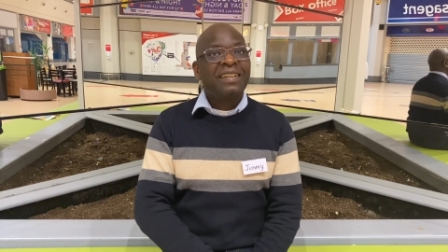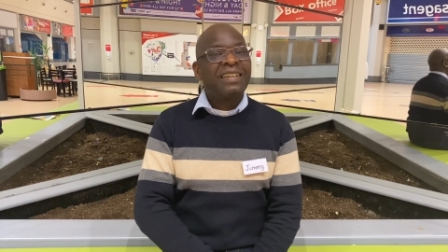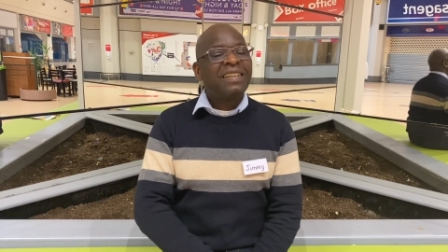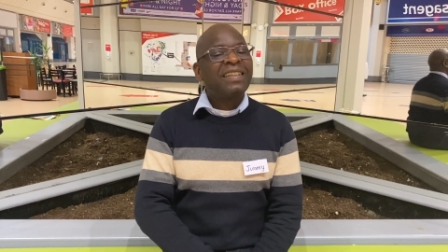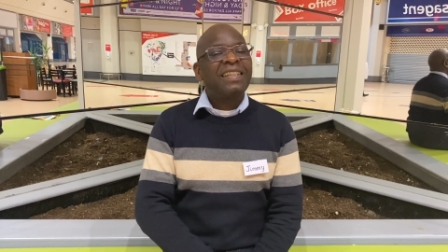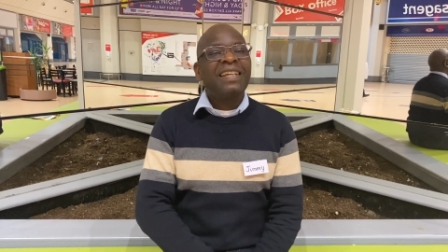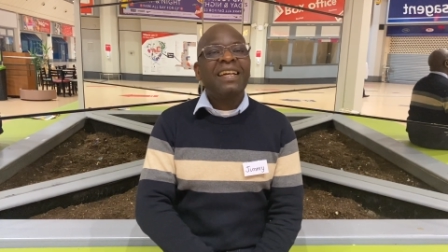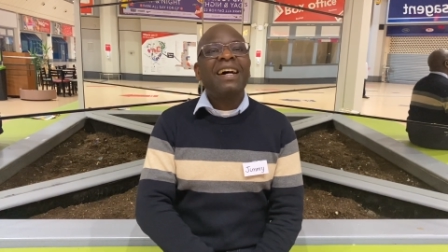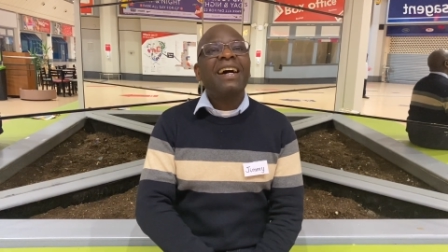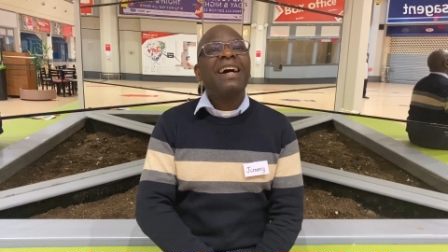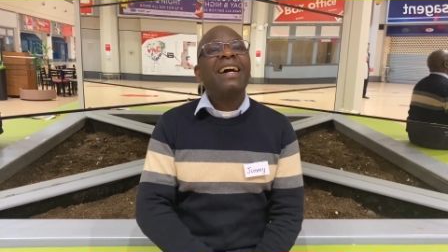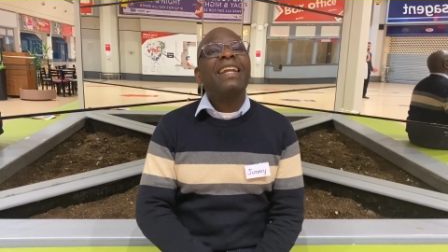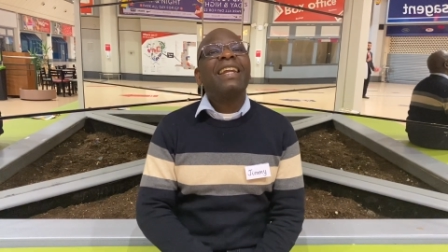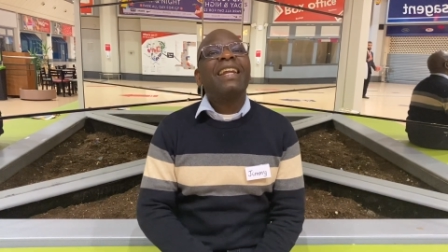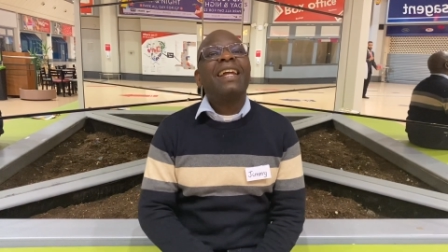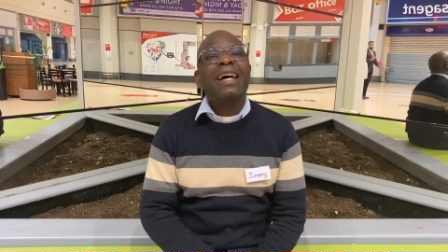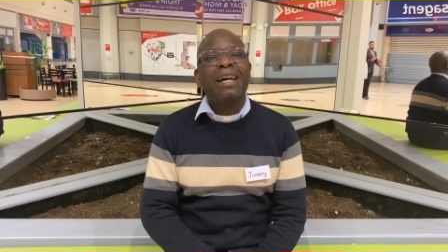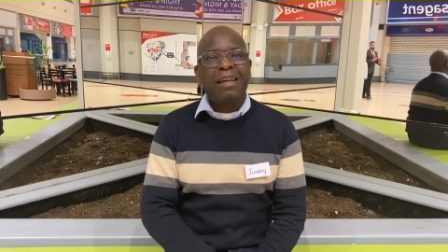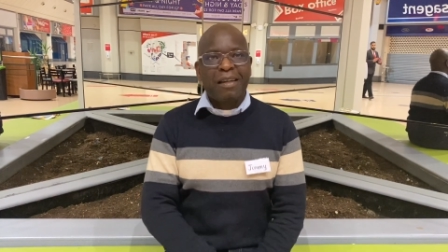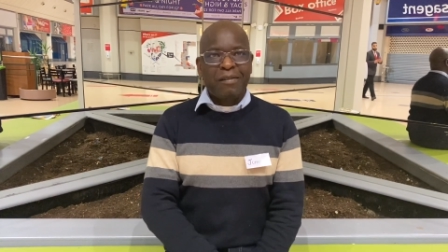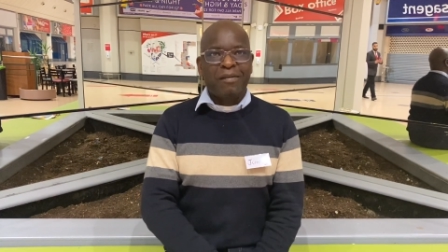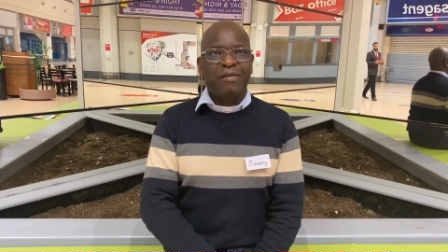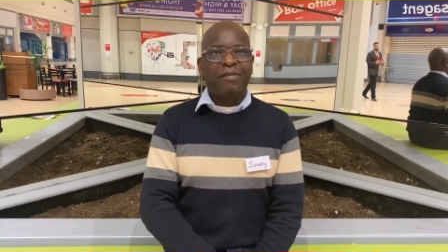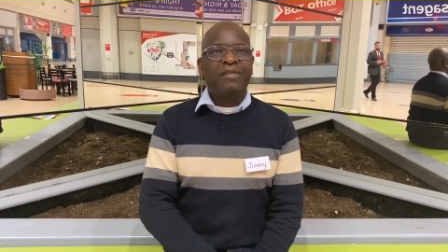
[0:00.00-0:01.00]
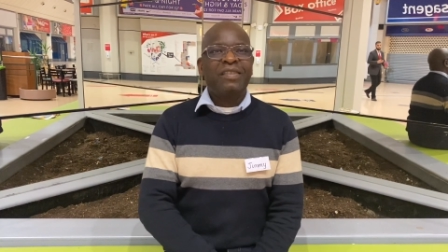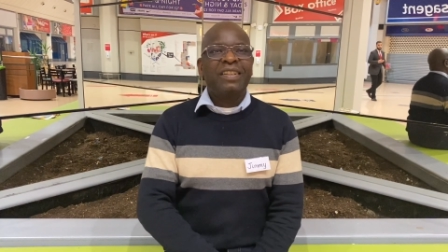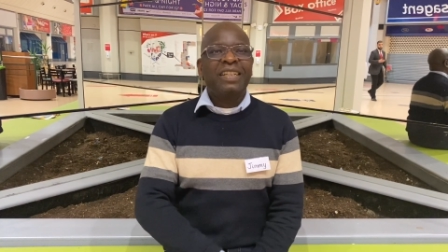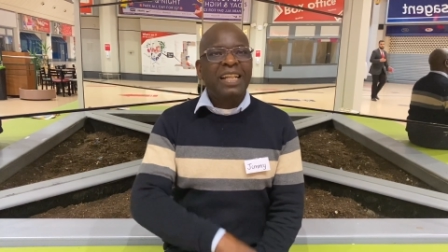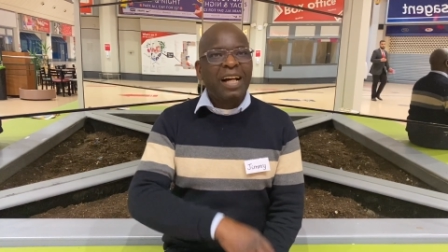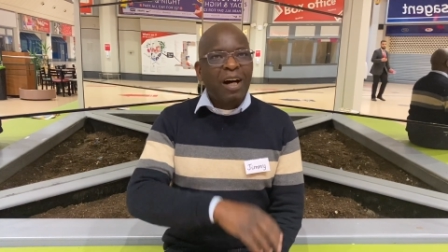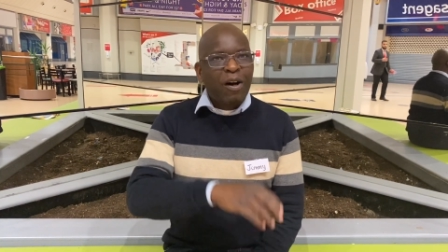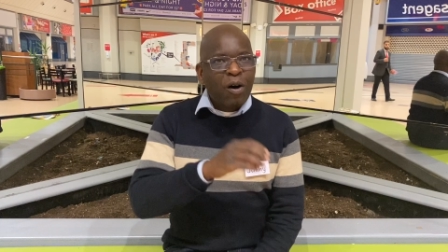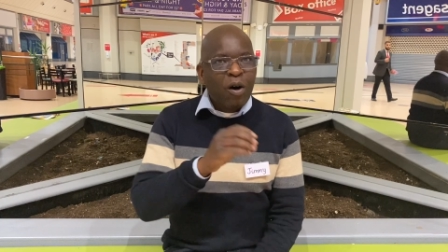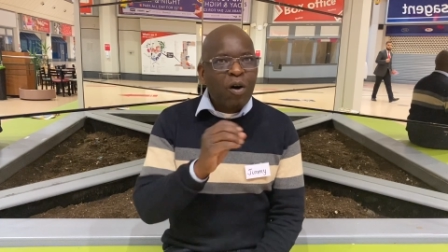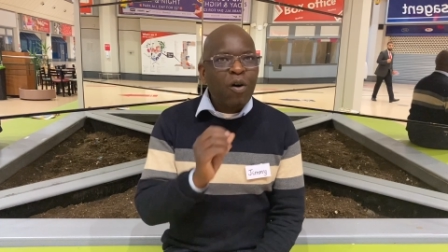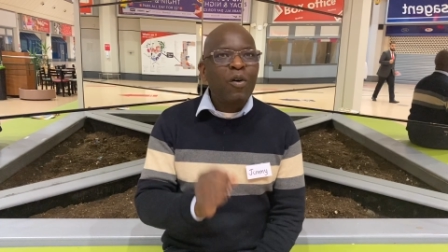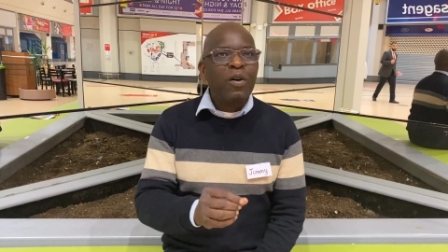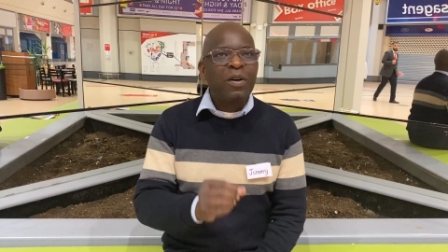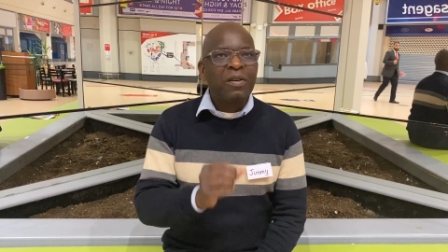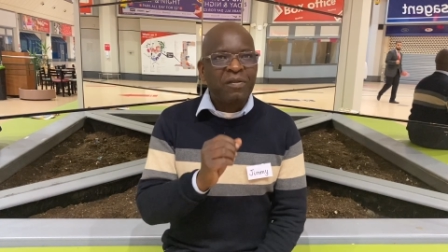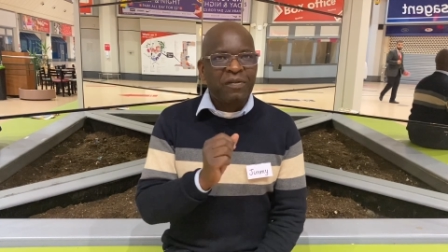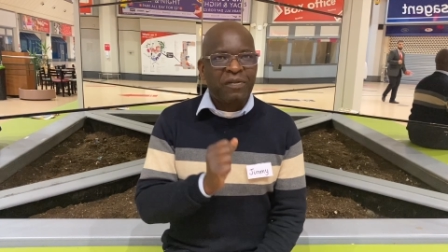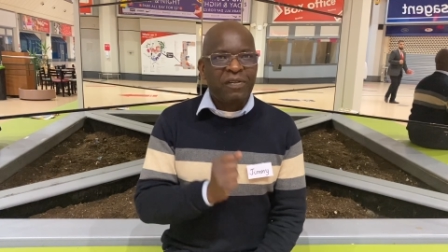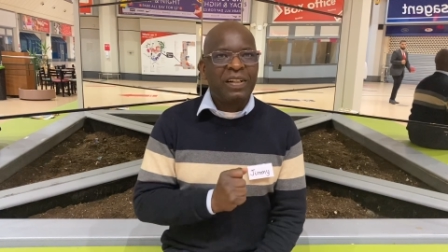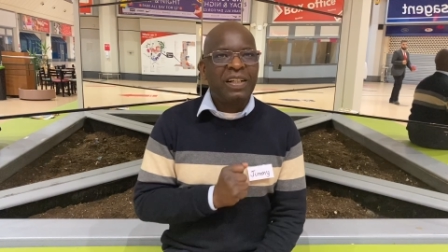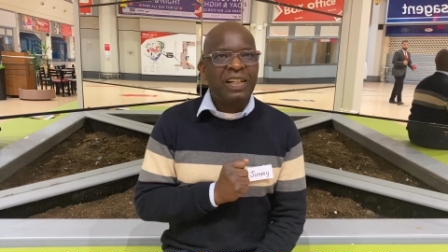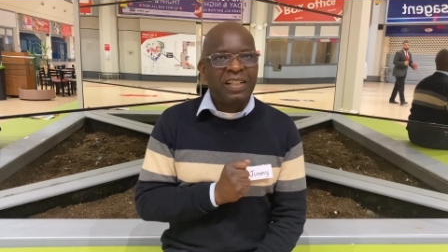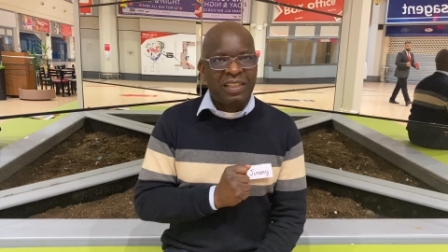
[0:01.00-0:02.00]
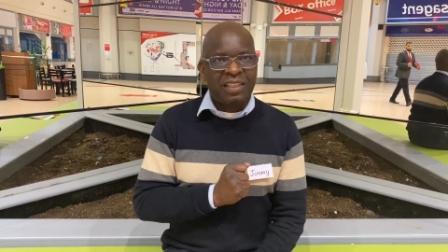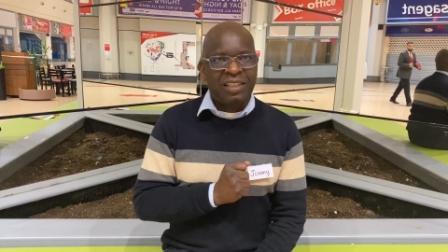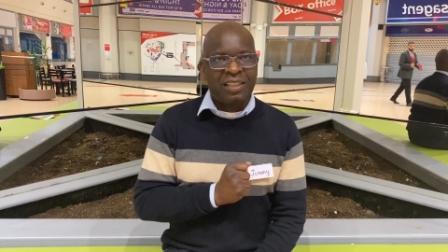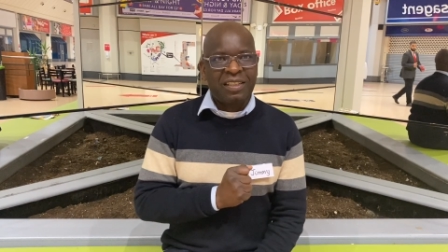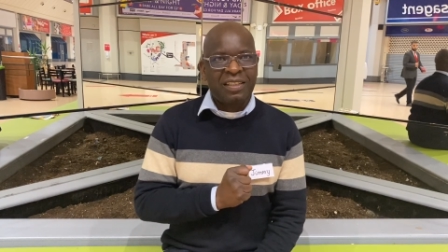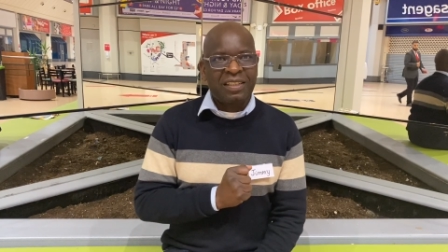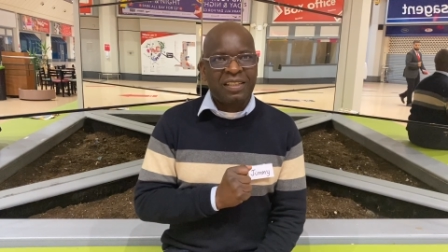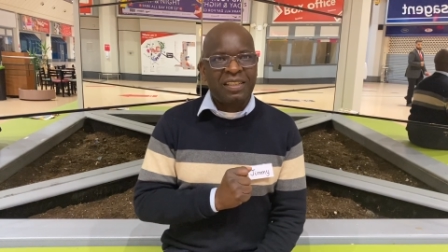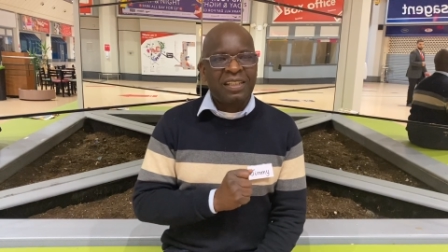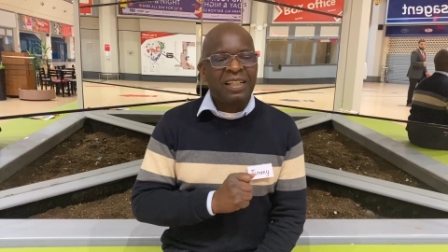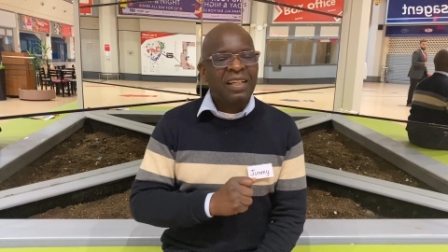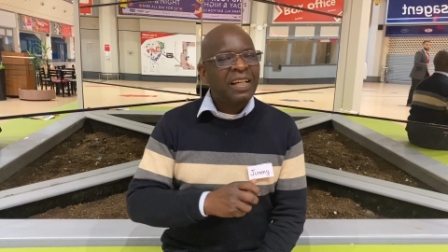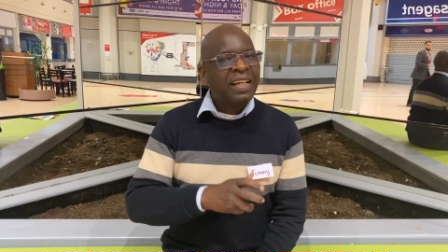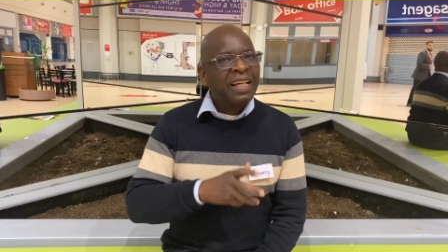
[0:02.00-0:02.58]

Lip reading: They are alive in our own villages,